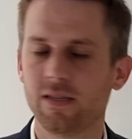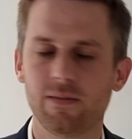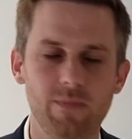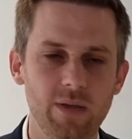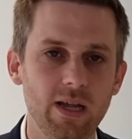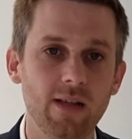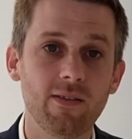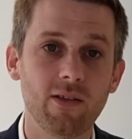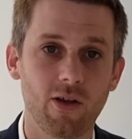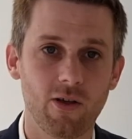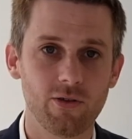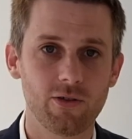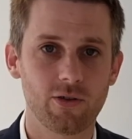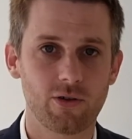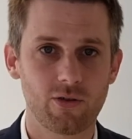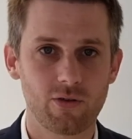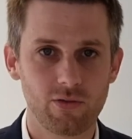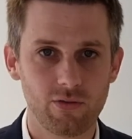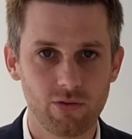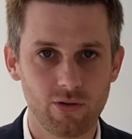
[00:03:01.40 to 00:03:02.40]
is built on
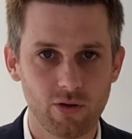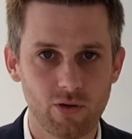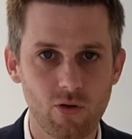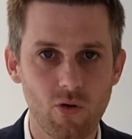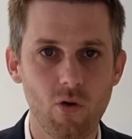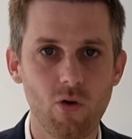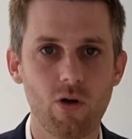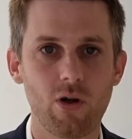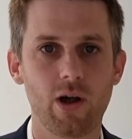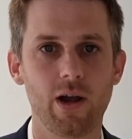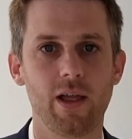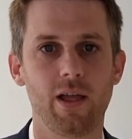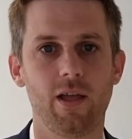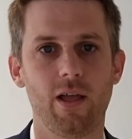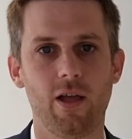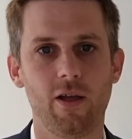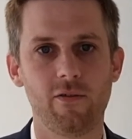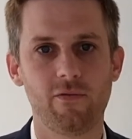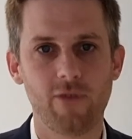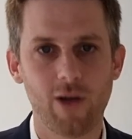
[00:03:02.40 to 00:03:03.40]
the core
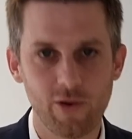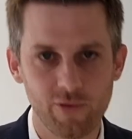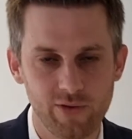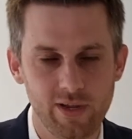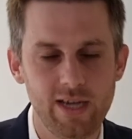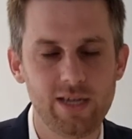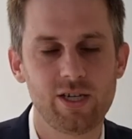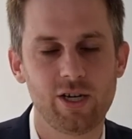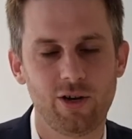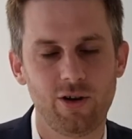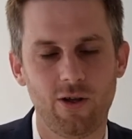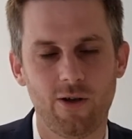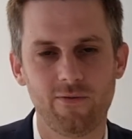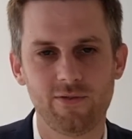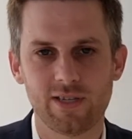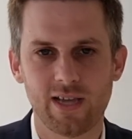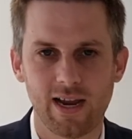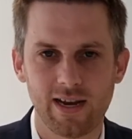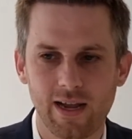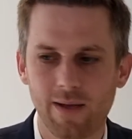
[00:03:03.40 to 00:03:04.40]
foundation
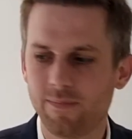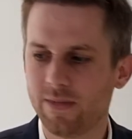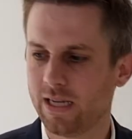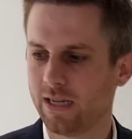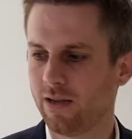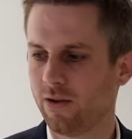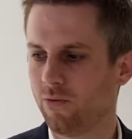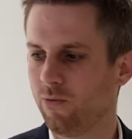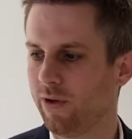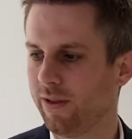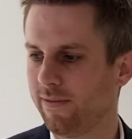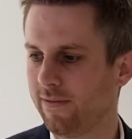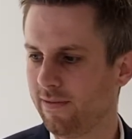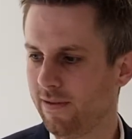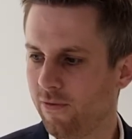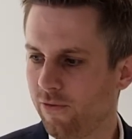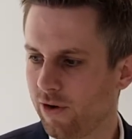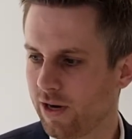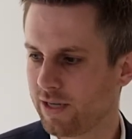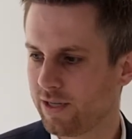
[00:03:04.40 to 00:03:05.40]
of SynaptiQ. What
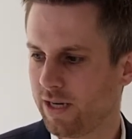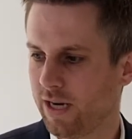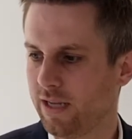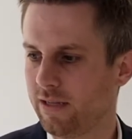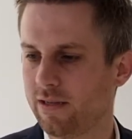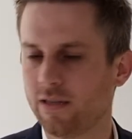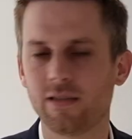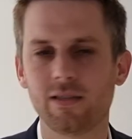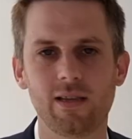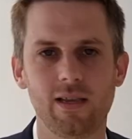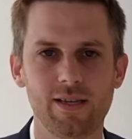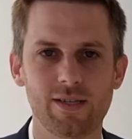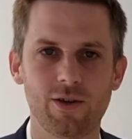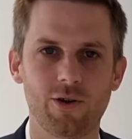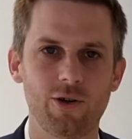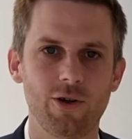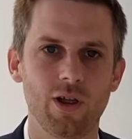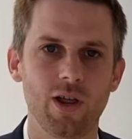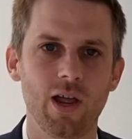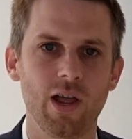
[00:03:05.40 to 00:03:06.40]
differentiates us is
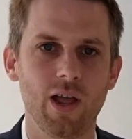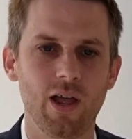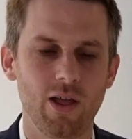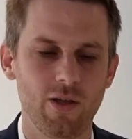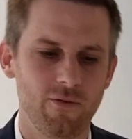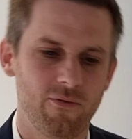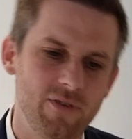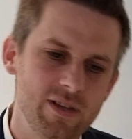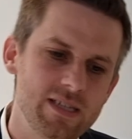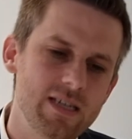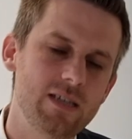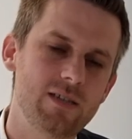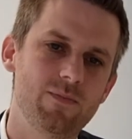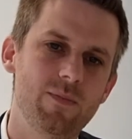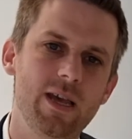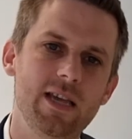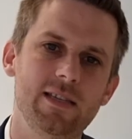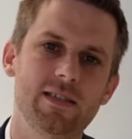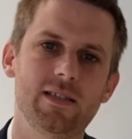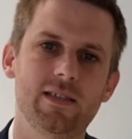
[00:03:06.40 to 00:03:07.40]
our
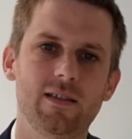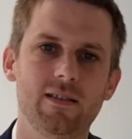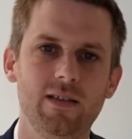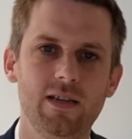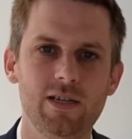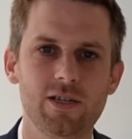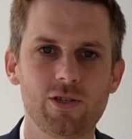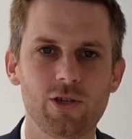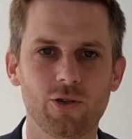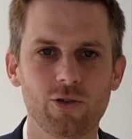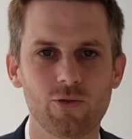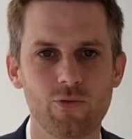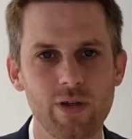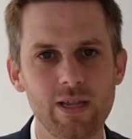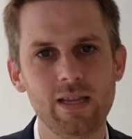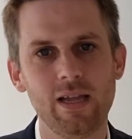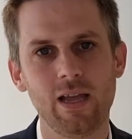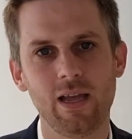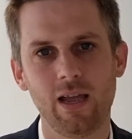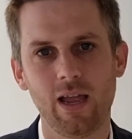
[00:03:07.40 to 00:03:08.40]
physics-based digital
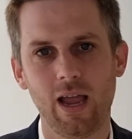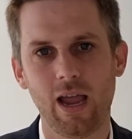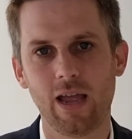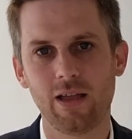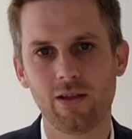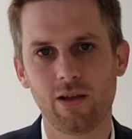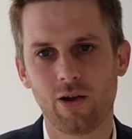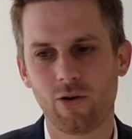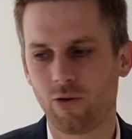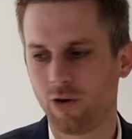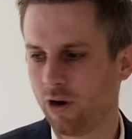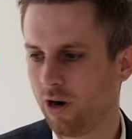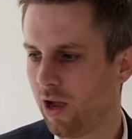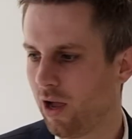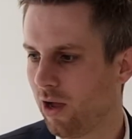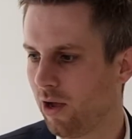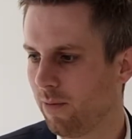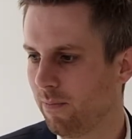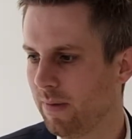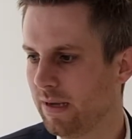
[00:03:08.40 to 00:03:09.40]
twin and our
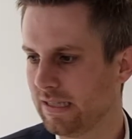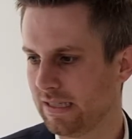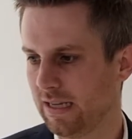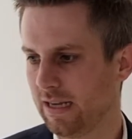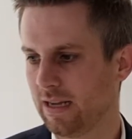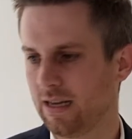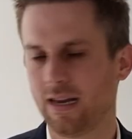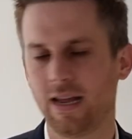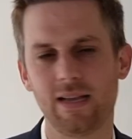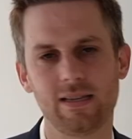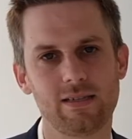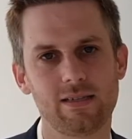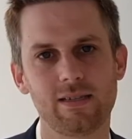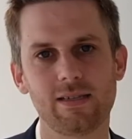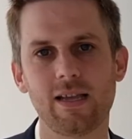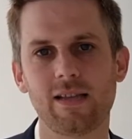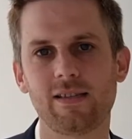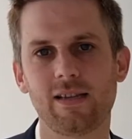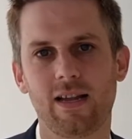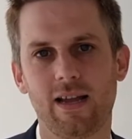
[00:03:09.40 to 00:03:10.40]
best-in-class
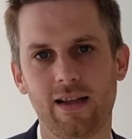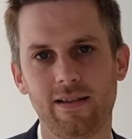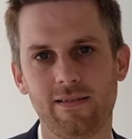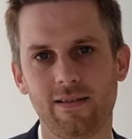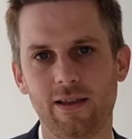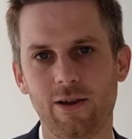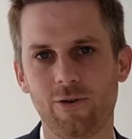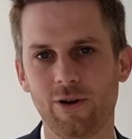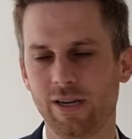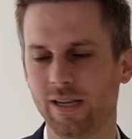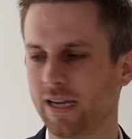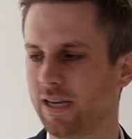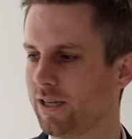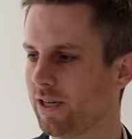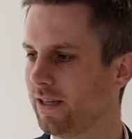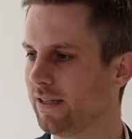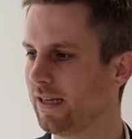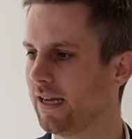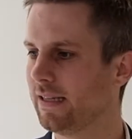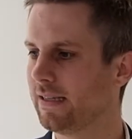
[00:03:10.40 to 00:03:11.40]
satellite
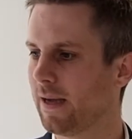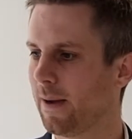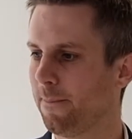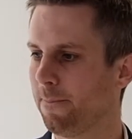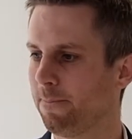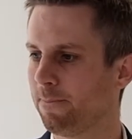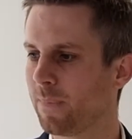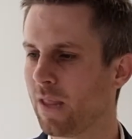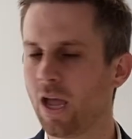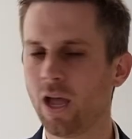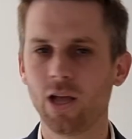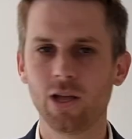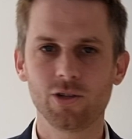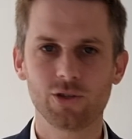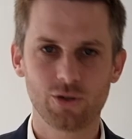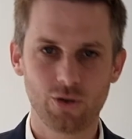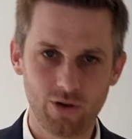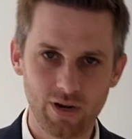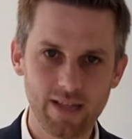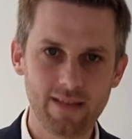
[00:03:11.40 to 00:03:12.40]
irradiation data.
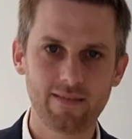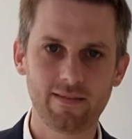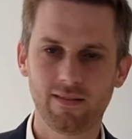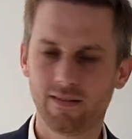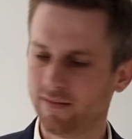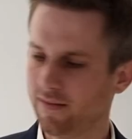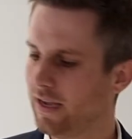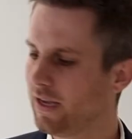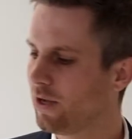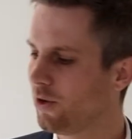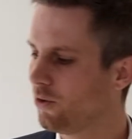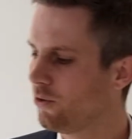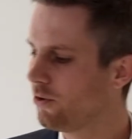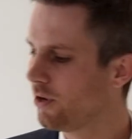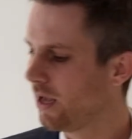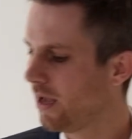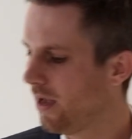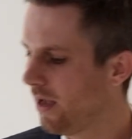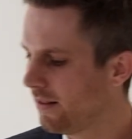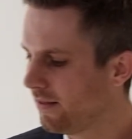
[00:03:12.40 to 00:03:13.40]
So let's take a
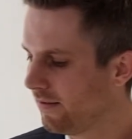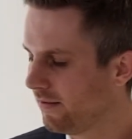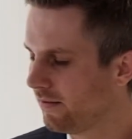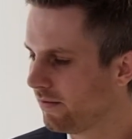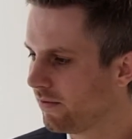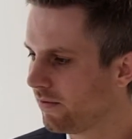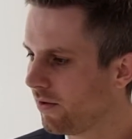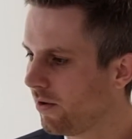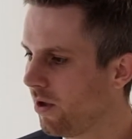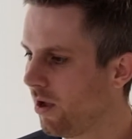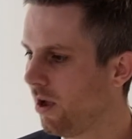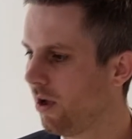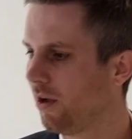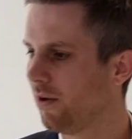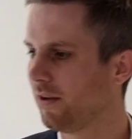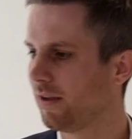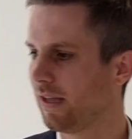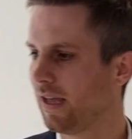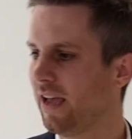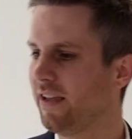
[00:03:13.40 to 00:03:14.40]
look at this
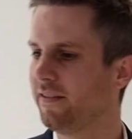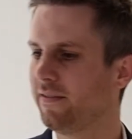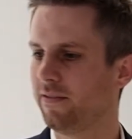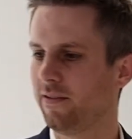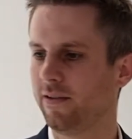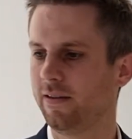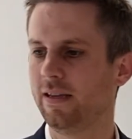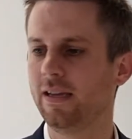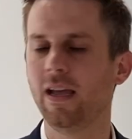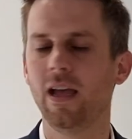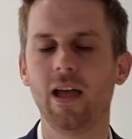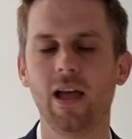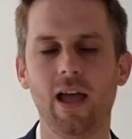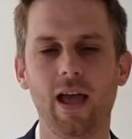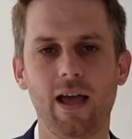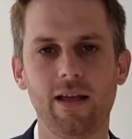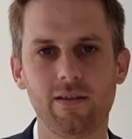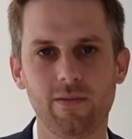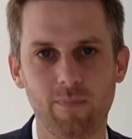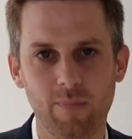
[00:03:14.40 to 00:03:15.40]
case study
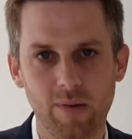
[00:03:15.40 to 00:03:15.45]
at a